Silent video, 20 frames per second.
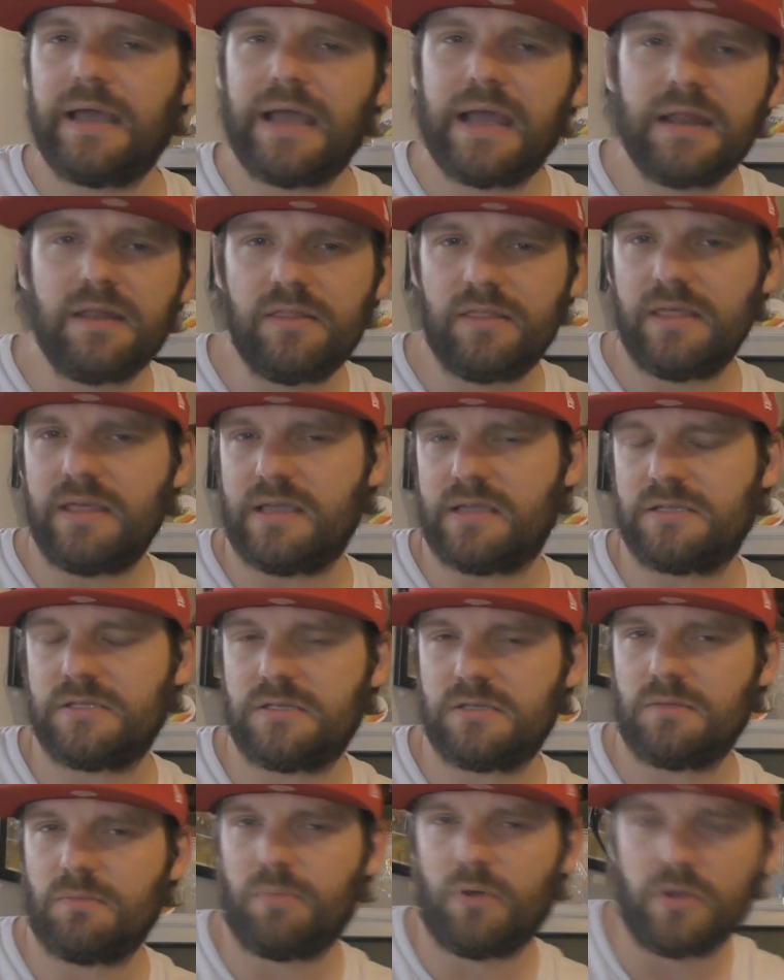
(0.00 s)
And
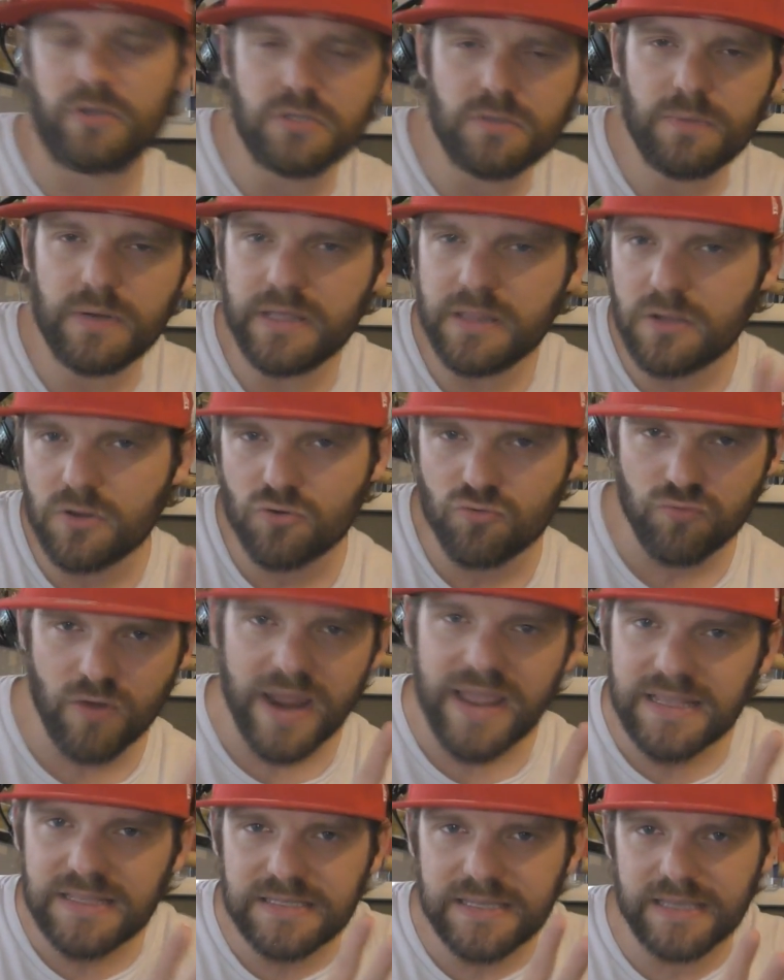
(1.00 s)
this, possibly the
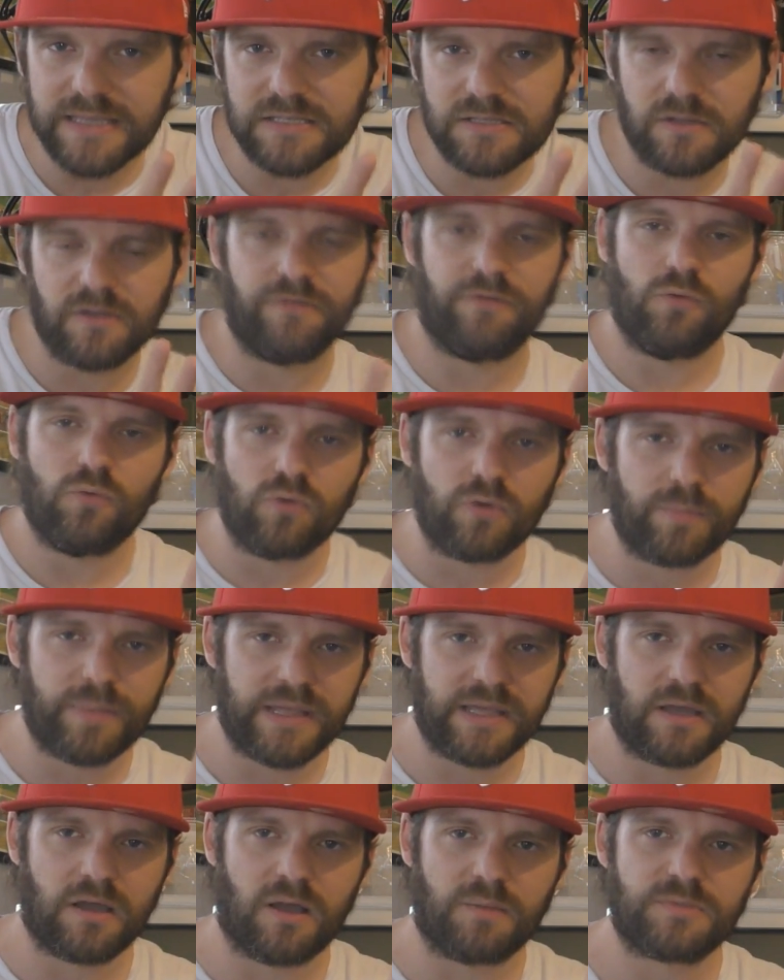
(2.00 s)
greatest of all the
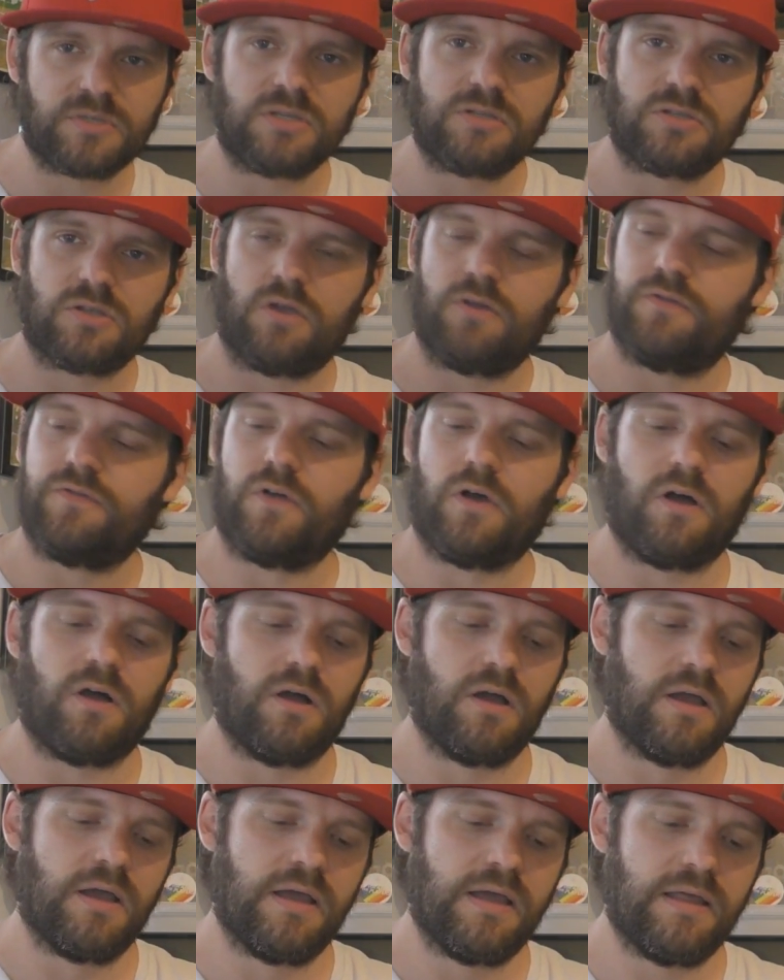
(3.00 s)
pickups so
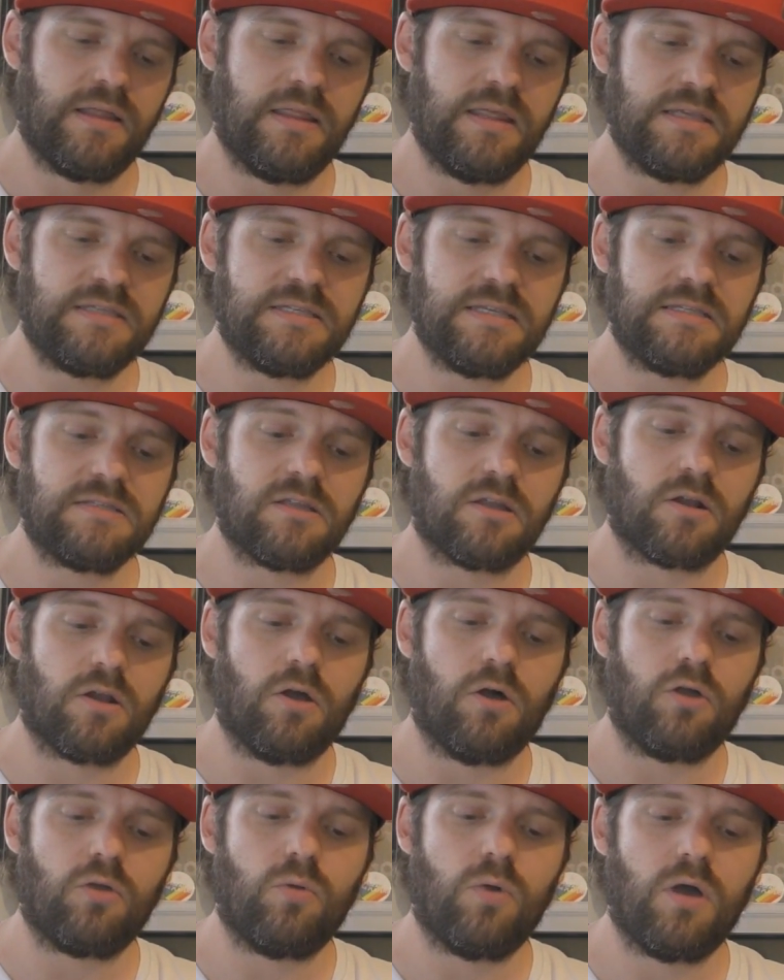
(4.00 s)
far. This is the
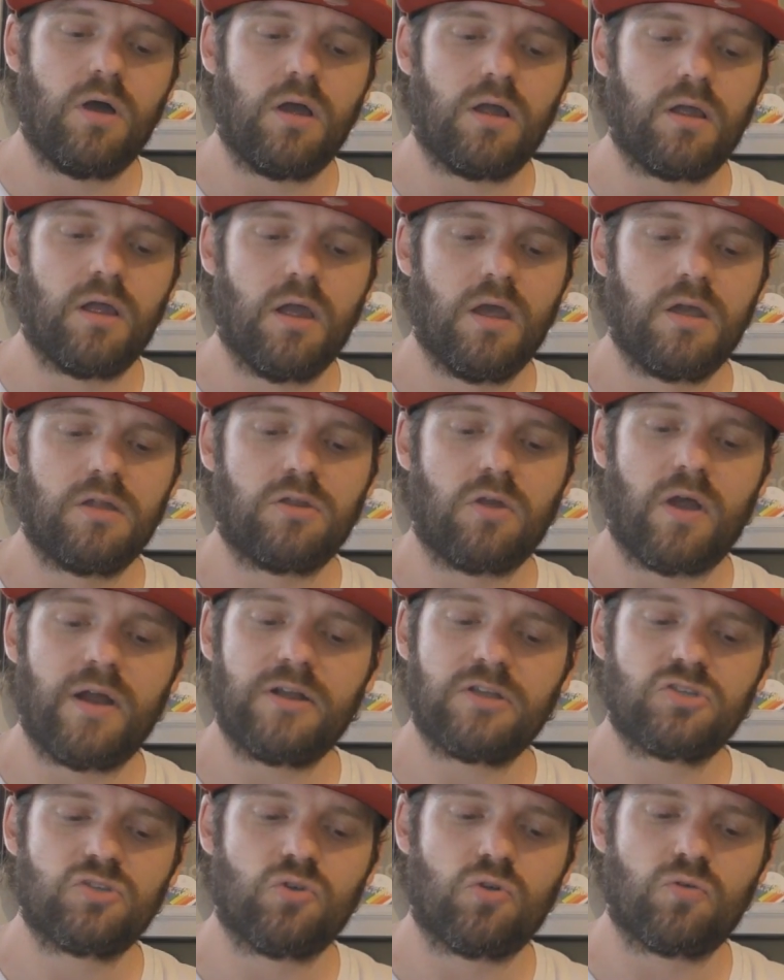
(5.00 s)
Clockwork
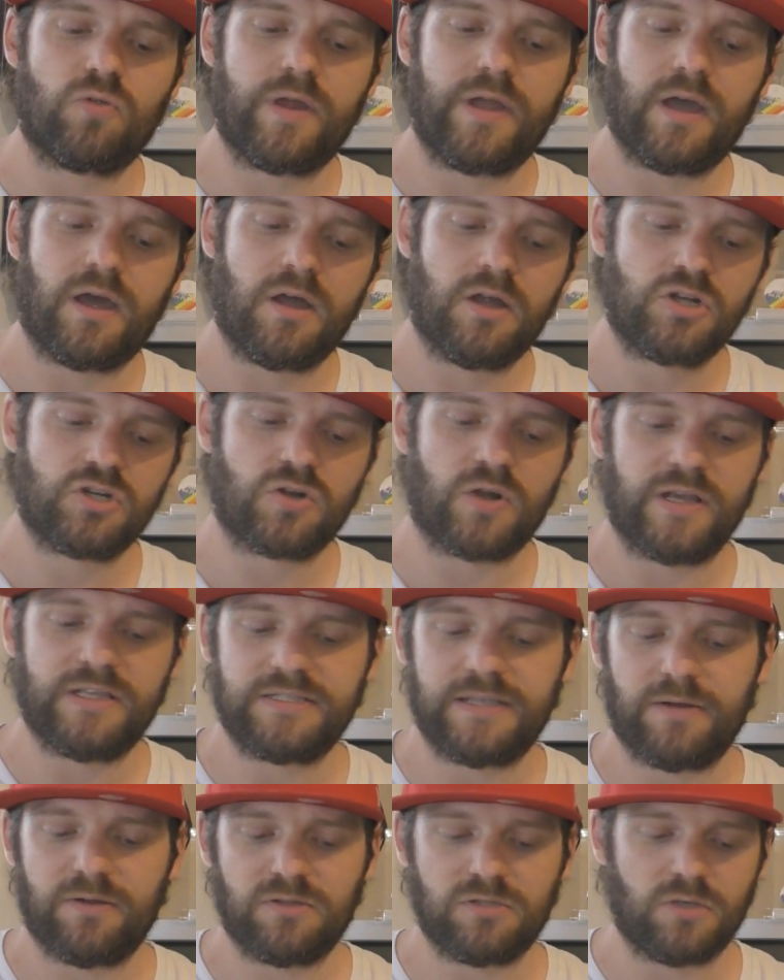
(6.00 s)
Dinosauria
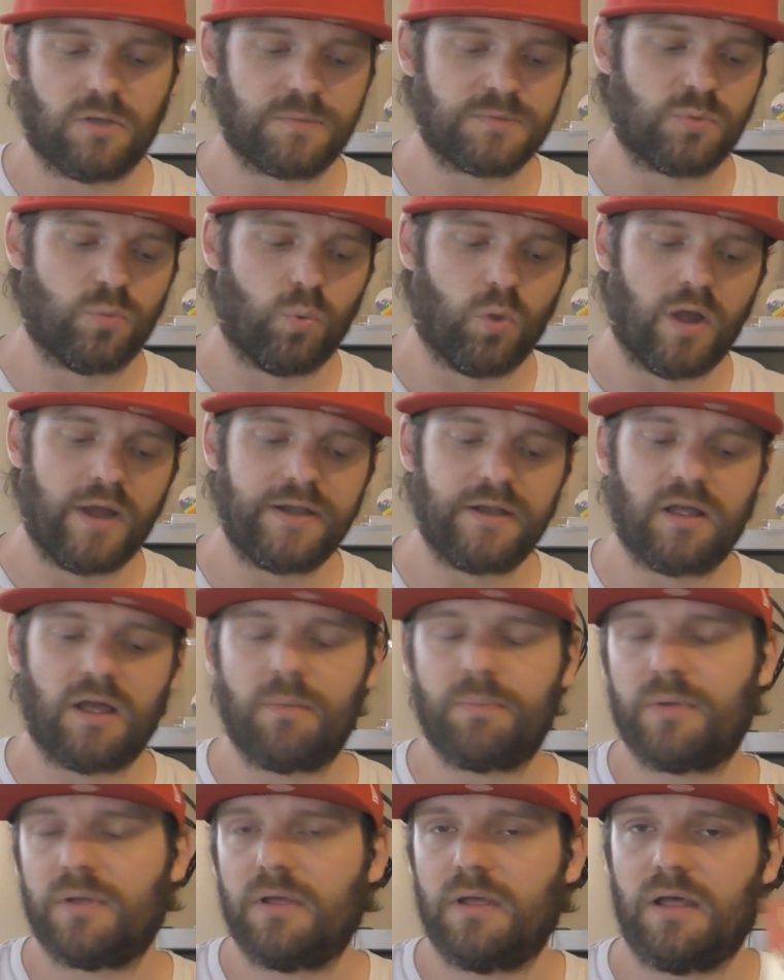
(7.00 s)
Triceratops Wind
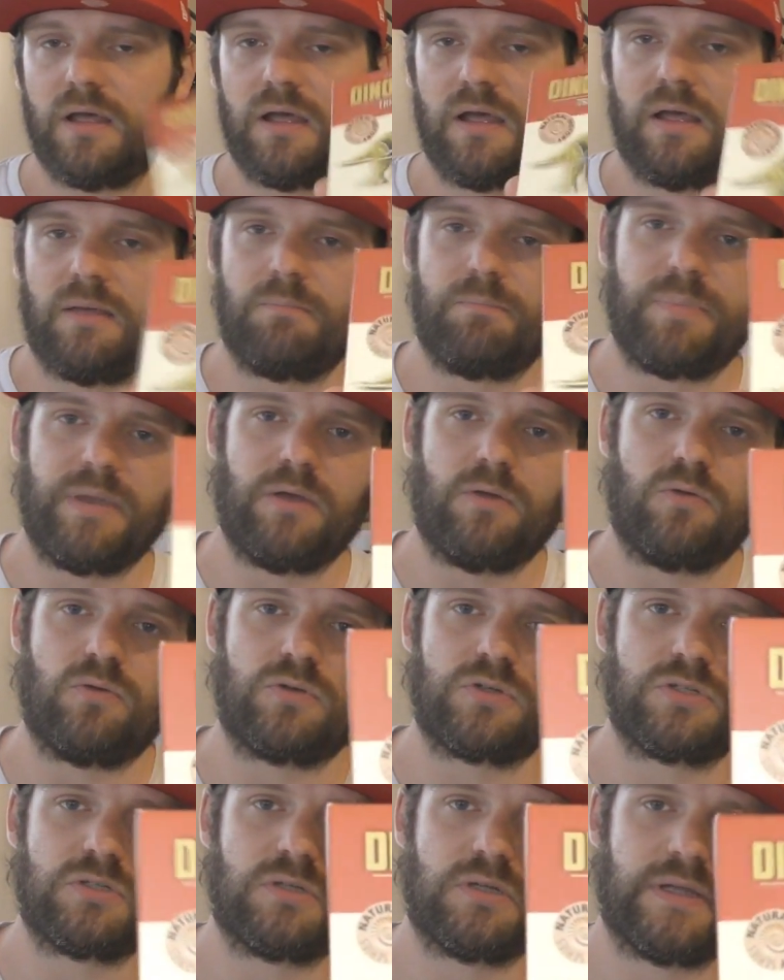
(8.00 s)
Up and
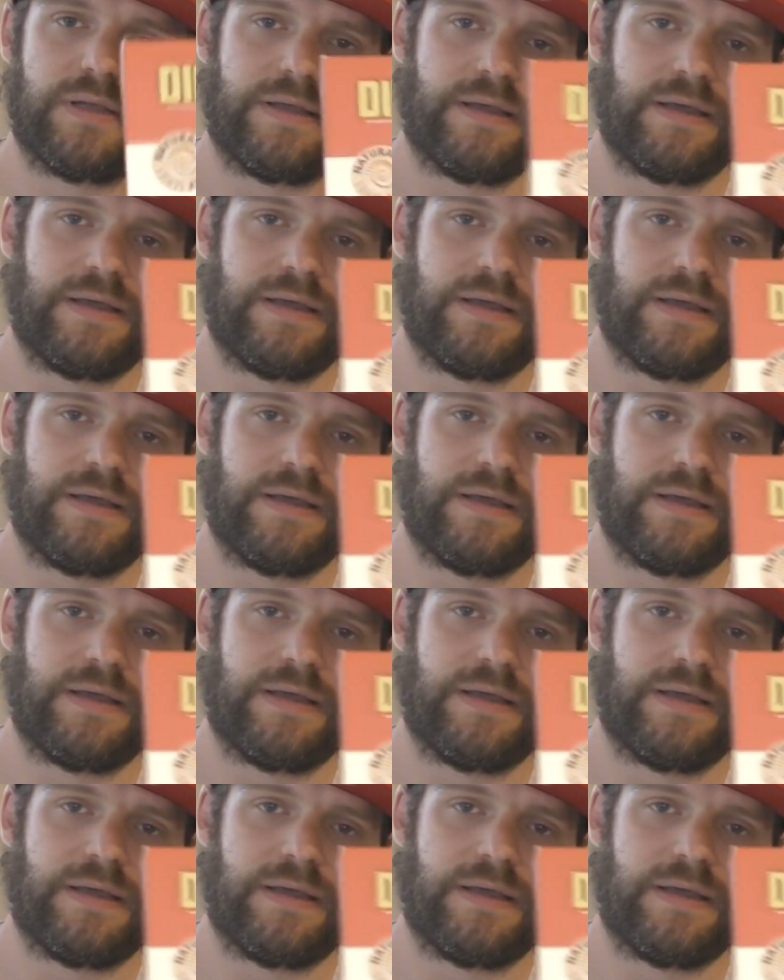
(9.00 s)
Build